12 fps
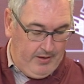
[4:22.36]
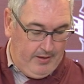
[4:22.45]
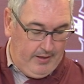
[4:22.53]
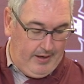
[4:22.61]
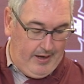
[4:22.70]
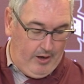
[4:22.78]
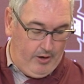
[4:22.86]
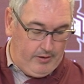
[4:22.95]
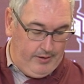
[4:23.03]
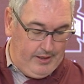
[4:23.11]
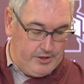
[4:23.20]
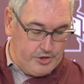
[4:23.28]
Uh, Eric
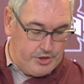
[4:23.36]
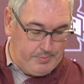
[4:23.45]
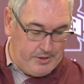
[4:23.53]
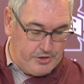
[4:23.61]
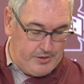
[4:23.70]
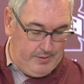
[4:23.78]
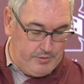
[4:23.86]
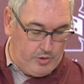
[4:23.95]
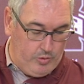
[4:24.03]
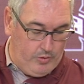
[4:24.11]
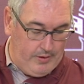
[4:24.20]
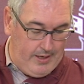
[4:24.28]
Link is their special teams
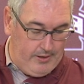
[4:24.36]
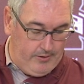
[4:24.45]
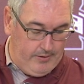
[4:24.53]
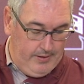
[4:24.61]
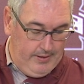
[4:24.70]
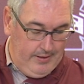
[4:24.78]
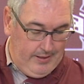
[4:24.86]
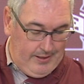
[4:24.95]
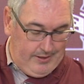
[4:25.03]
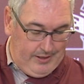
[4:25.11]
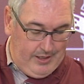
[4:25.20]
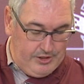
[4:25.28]
coordinator. Uh,
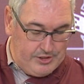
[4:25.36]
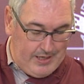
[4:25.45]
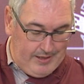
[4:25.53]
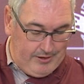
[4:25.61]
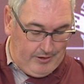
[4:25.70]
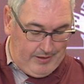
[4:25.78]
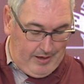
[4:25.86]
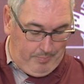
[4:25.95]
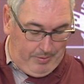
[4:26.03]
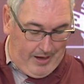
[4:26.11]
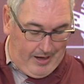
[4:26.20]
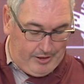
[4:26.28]
the key stat there, they have
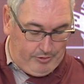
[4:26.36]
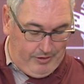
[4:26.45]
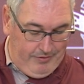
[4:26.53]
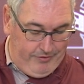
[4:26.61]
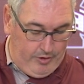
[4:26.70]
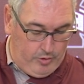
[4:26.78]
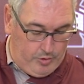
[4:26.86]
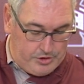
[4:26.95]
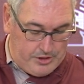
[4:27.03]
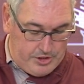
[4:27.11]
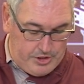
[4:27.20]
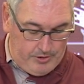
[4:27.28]
blocked three field goals
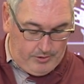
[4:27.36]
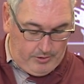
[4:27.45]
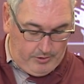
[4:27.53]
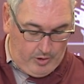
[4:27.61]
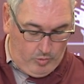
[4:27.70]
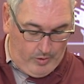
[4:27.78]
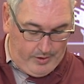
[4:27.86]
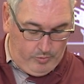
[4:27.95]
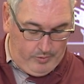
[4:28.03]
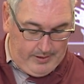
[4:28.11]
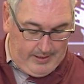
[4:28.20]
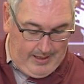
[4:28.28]
this year, including one to
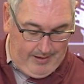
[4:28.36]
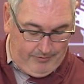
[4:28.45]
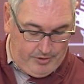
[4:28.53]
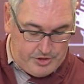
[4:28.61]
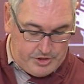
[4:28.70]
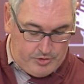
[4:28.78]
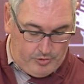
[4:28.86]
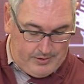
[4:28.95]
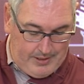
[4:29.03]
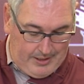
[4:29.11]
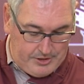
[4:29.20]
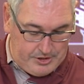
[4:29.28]
win the game versus North
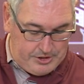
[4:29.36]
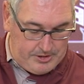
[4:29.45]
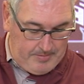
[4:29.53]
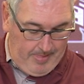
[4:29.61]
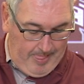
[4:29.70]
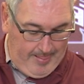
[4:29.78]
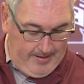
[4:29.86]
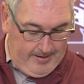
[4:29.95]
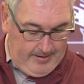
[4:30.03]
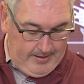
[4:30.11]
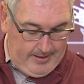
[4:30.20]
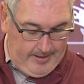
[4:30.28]
Texas.
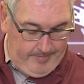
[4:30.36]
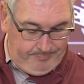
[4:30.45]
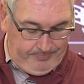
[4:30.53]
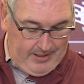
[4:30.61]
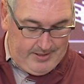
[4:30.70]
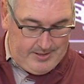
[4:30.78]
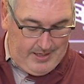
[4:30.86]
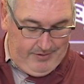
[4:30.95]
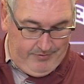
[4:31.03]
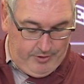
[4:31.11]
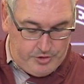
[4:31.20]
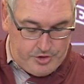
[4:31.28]
Um, and Teddy
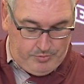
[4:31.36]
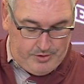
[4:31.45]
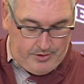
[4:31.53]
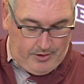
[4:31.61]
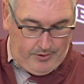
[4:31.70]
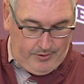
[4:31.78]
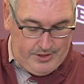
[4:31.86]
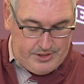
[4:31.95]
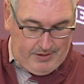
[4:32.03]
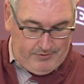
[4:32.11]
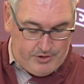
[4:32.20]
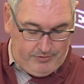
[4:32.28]
Veal is the returner. He's
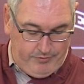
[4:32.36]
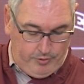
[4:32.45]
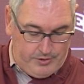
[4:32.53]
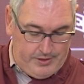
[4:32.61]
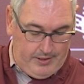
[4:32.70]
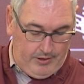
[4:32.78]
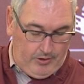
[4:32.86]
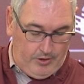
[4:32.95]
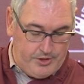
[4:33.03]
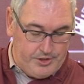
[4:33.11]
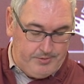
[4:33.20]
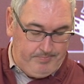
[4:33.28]
averaging 14
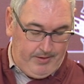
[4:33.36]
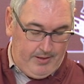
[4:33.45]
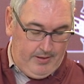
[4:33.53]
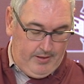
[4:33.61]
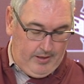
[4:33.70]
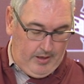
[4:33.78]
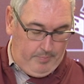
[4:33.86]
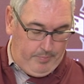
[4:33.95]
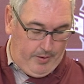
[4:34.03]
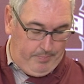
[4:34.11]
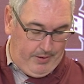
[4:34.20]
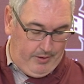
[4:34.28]
yards uh,
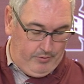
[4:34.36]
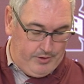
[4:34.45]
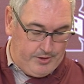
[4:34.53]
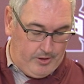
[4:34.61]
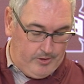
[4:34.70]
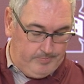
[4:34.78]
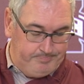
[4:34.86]
per punt return.